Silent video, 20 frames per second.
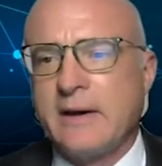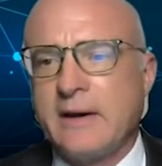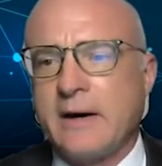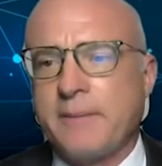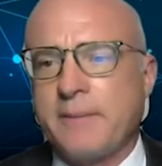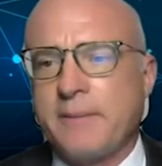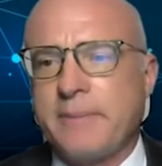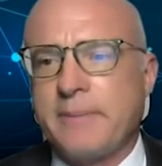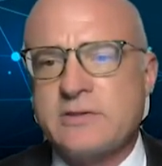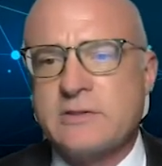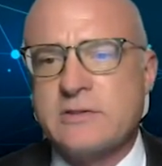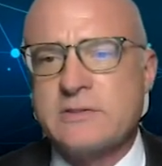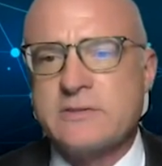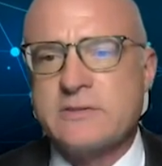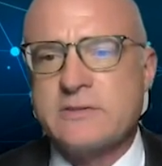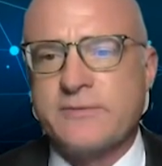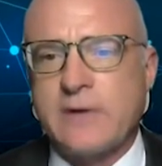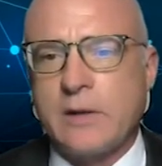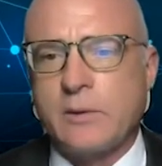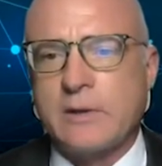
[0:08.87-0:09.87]
of
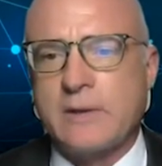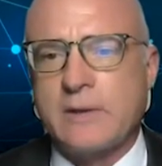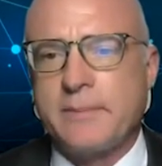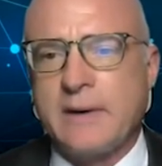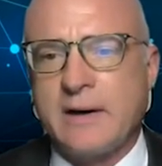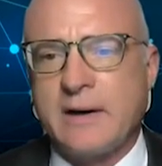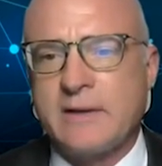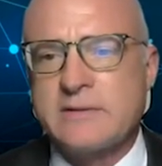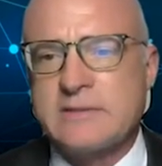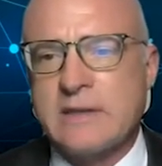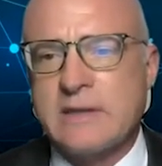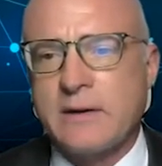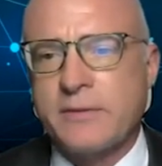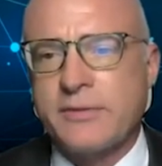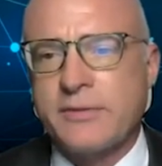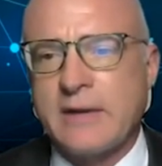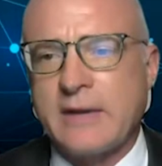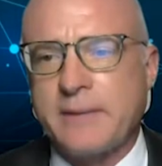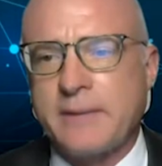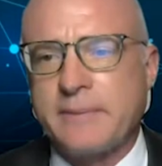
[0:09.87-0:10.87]
patients following combined cell
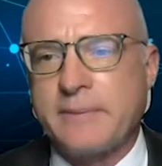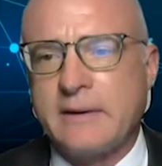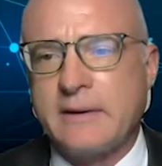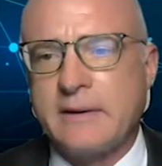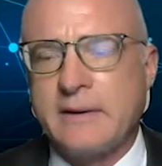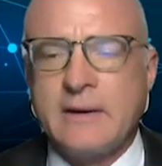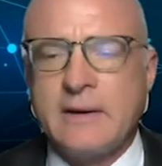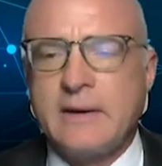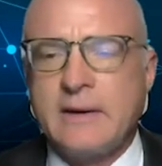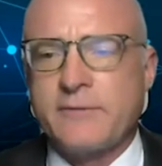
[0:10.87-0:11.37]
therapy